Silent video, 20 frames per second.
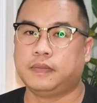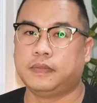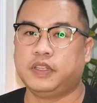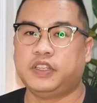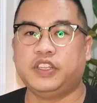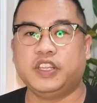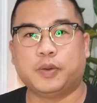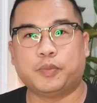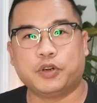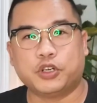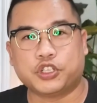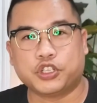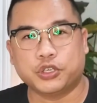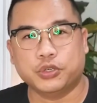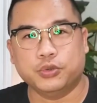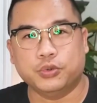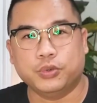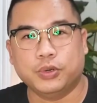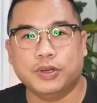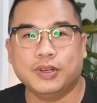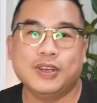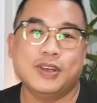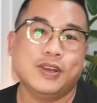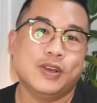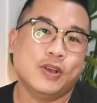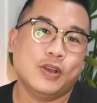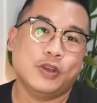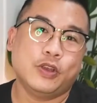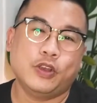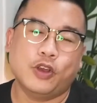Number 2,
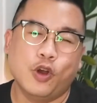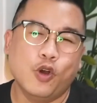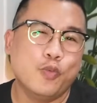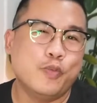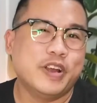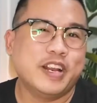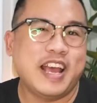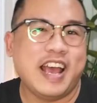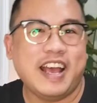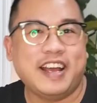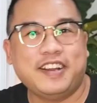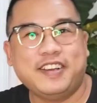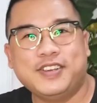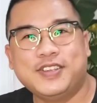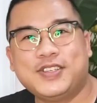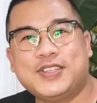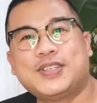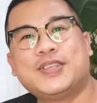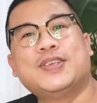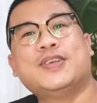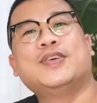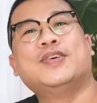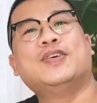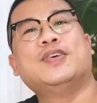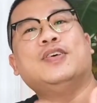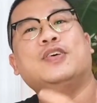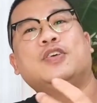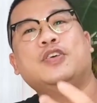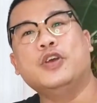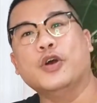go bananas,
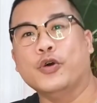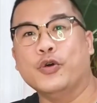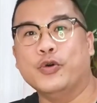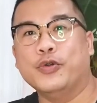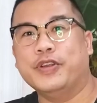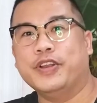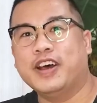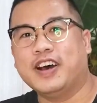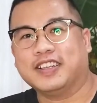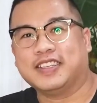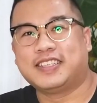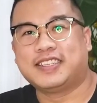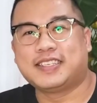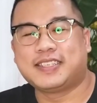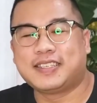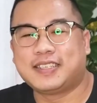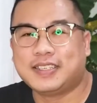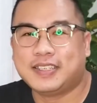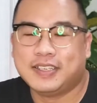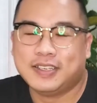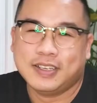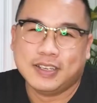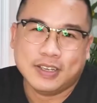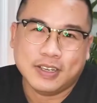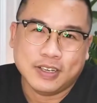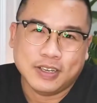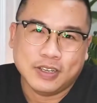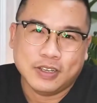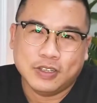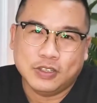go nuts.
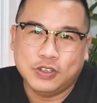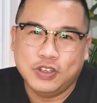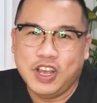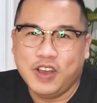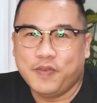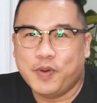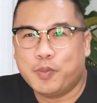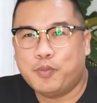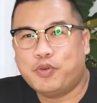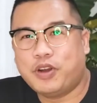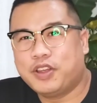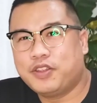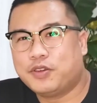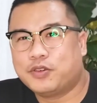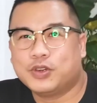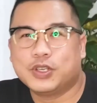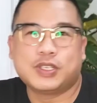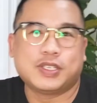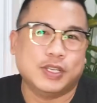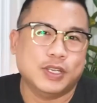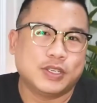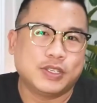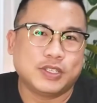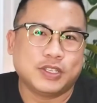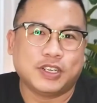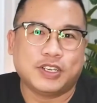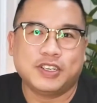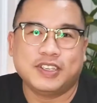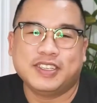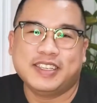Do you have a brother or
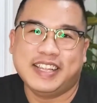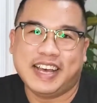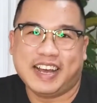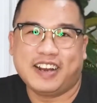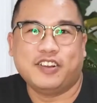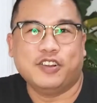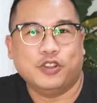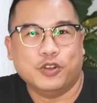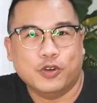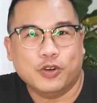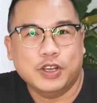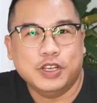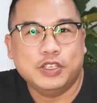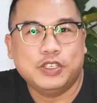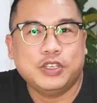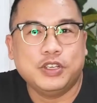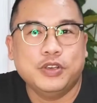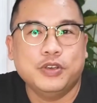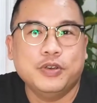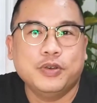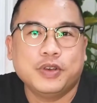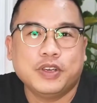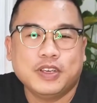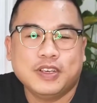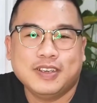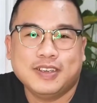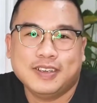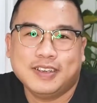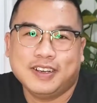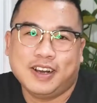sister that annoys you?
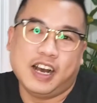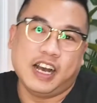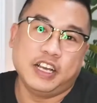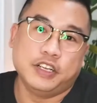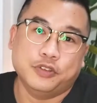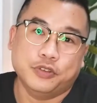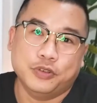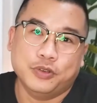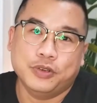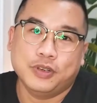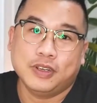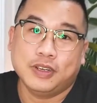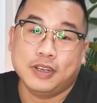I do.